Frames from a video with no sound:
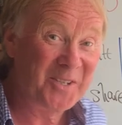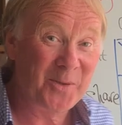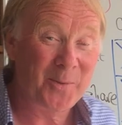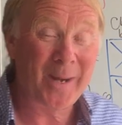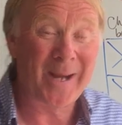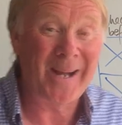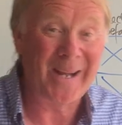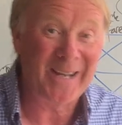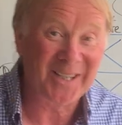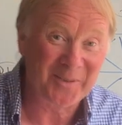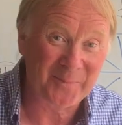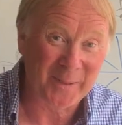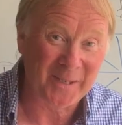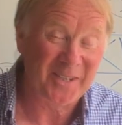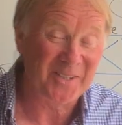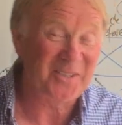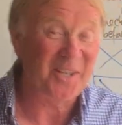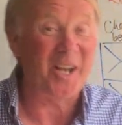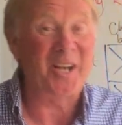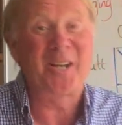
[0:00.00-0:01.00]
to act
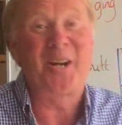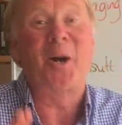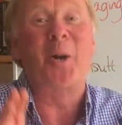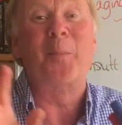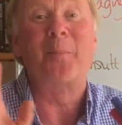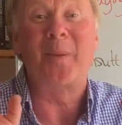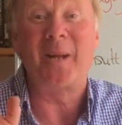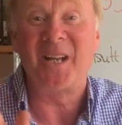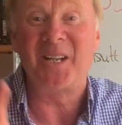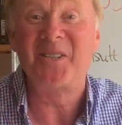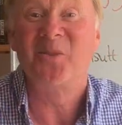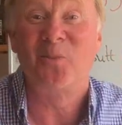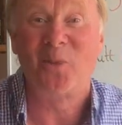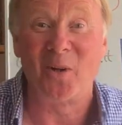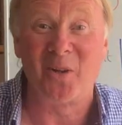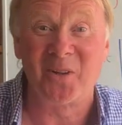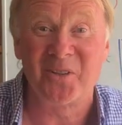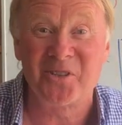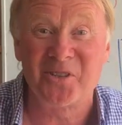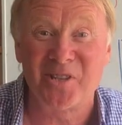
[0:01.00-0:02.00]
because I can't bear to
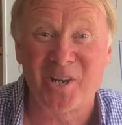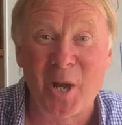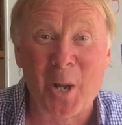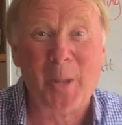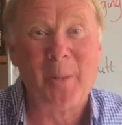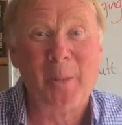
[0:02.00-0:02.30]
watch.